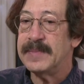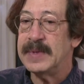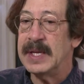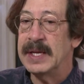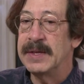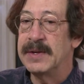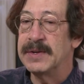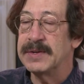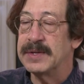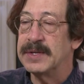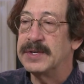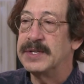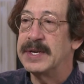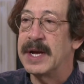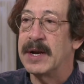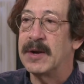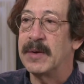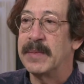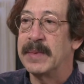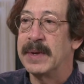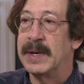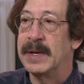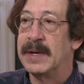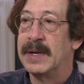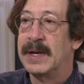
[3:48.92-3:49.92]
there's a
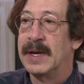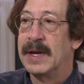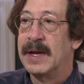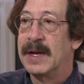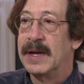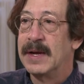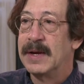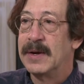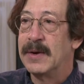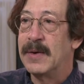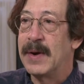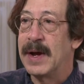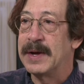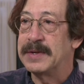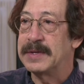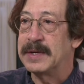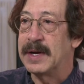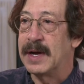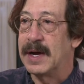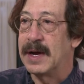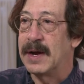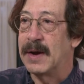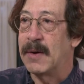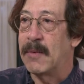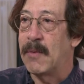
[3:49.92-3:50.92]
gentleman who has
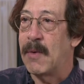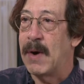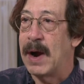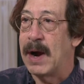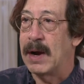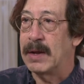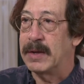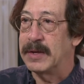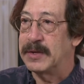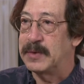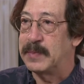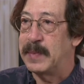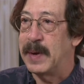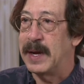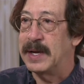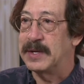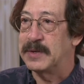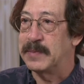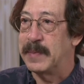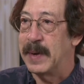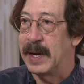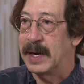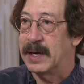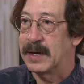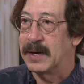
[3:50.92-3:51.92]
a wireless
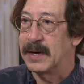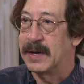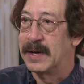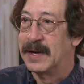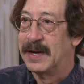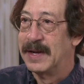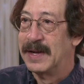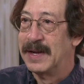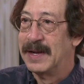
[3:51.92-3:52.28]
pacemaker.